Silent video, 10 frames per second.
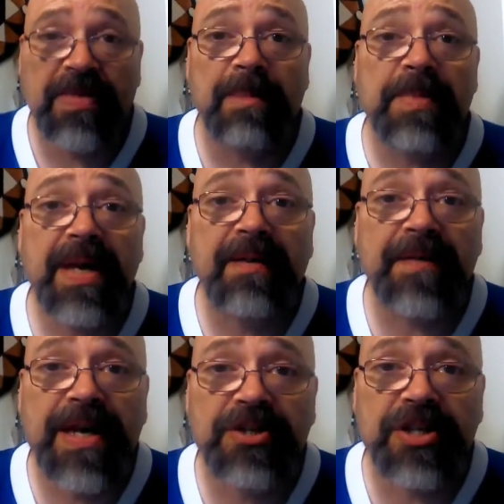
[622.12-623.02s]
The big
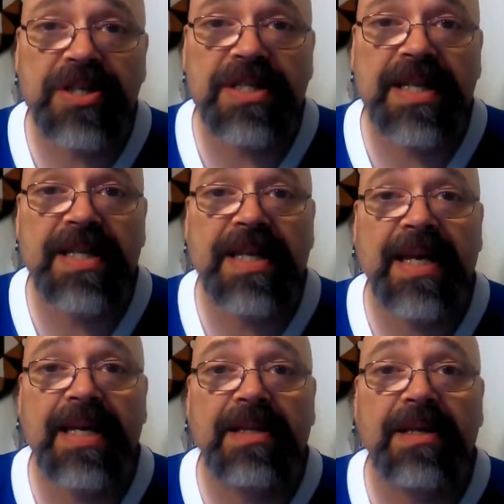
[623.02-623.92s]
conventions tend to
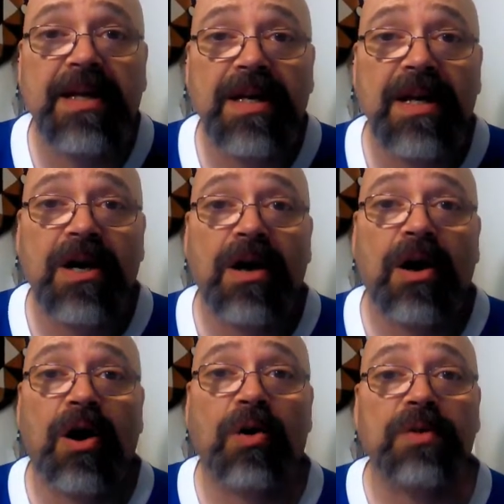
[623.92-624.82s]
get
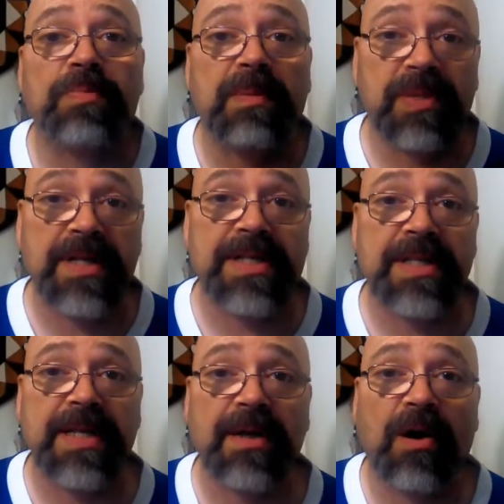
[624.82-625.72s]
all the
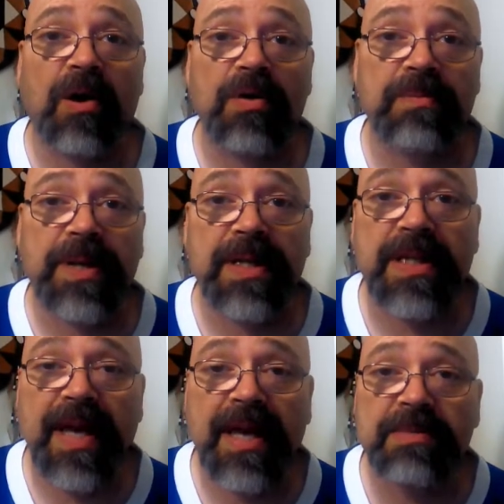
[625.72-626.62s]
publicity, all the big
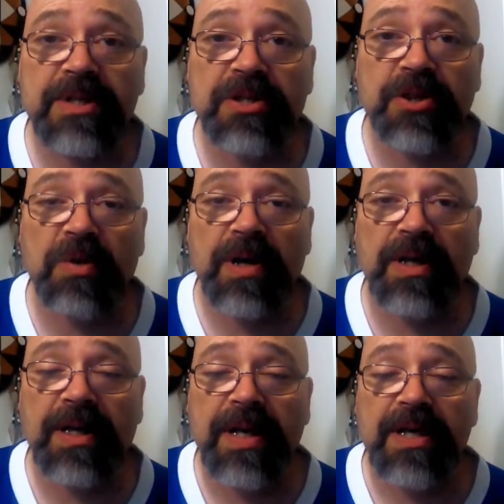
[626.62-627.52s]
names, and so
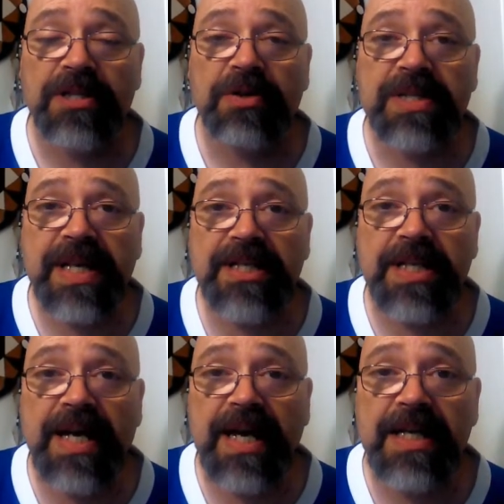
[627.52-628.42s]
on. So it's
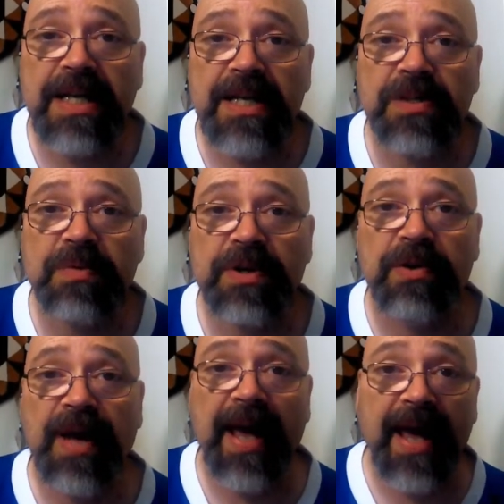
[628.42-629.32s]
actually kind of nice when
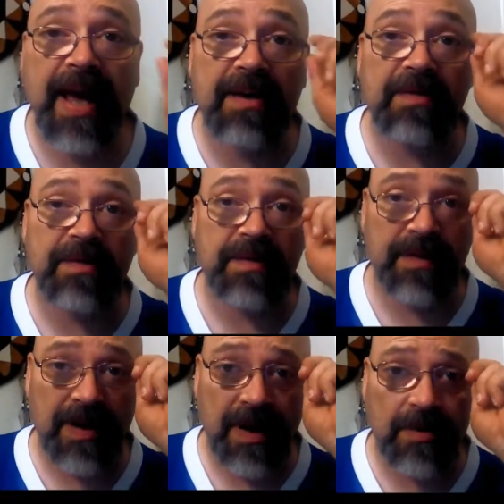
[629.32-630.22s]
you have
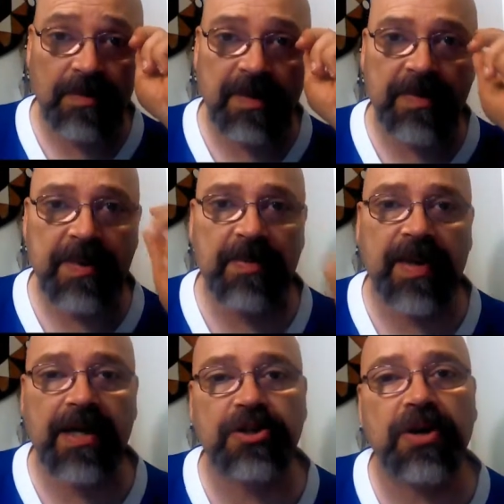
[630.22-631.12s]
a group of people
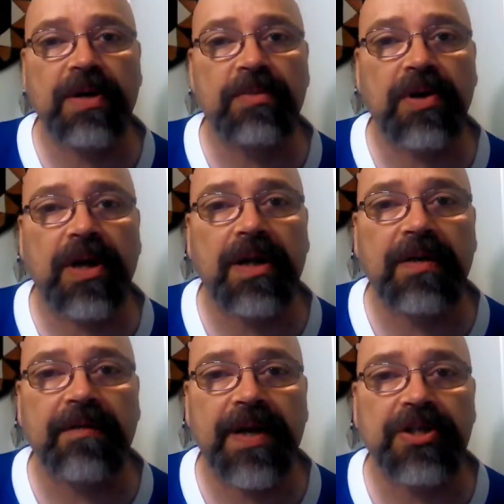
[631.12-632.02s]
that are trying to put on a
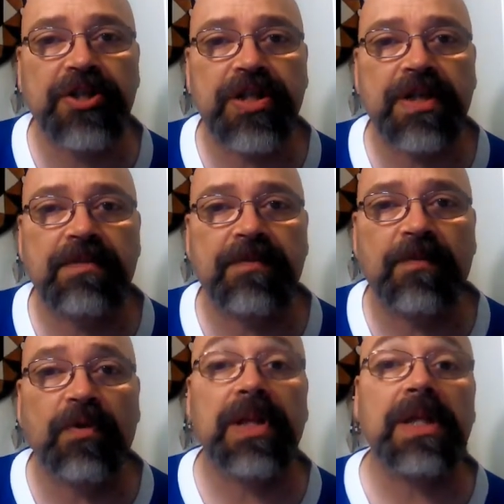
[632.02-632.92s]
convention
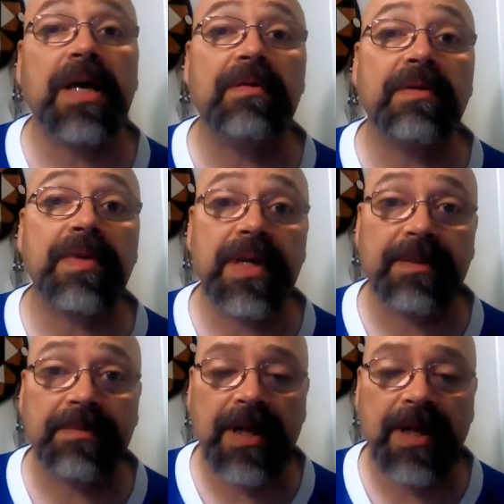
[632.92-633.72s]
for the love of it.